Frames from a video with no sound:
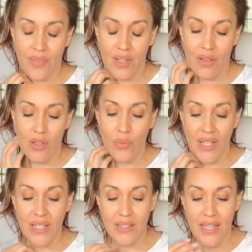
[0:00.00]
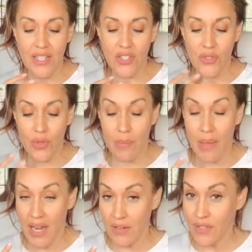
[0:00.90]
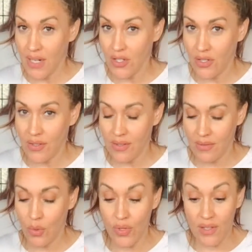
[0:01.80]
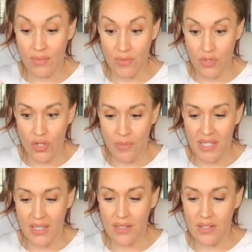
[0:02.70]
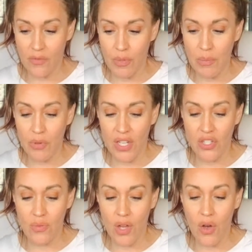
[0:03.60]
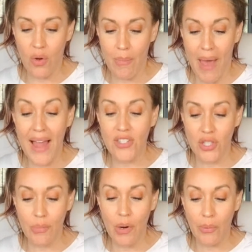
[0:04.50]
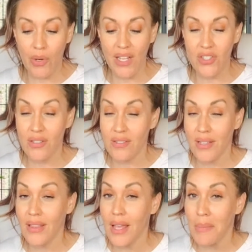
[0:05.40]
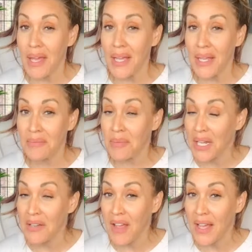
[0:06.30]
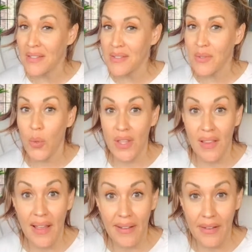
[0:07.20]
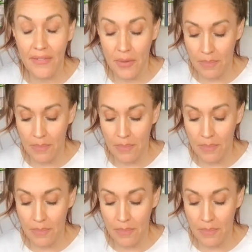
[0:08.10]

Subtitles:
The realizations or the manifestations or the circumstances of people that you know match the preparations that they made in advance or the lack of them.